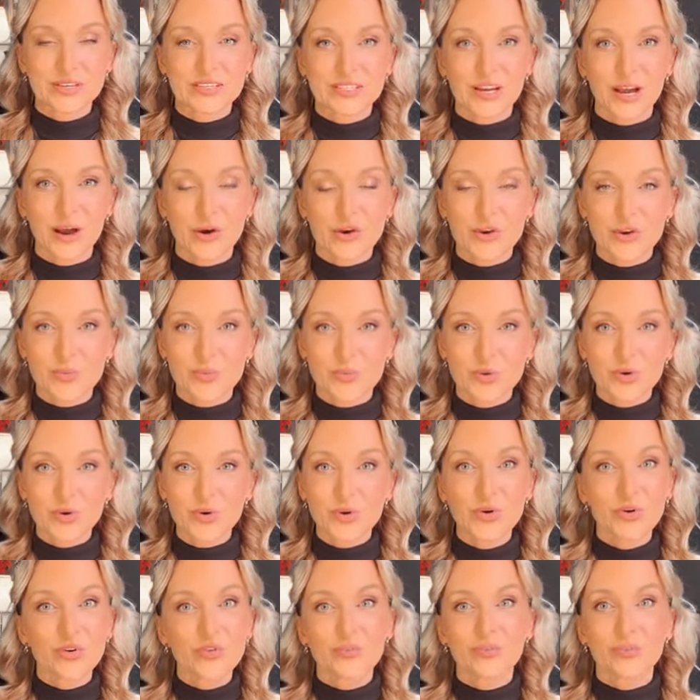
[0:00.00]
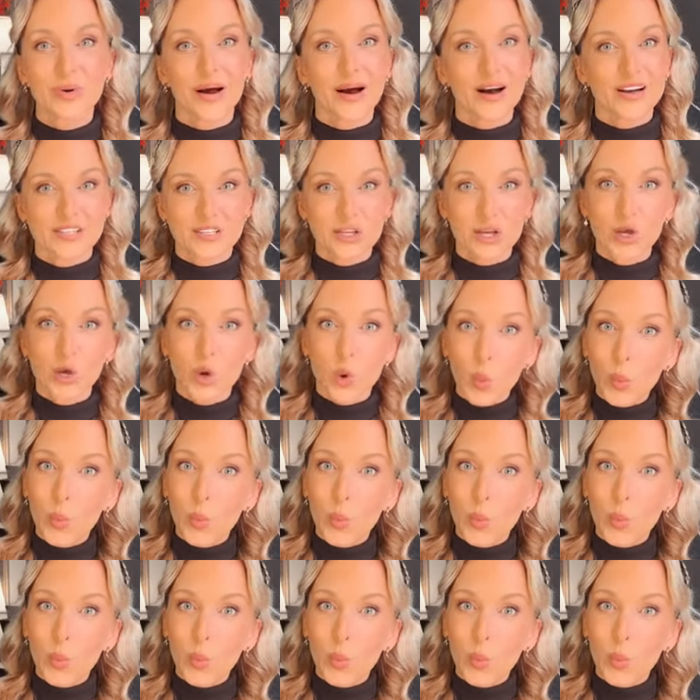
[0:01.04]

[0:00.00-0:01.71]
you eat, how you move, but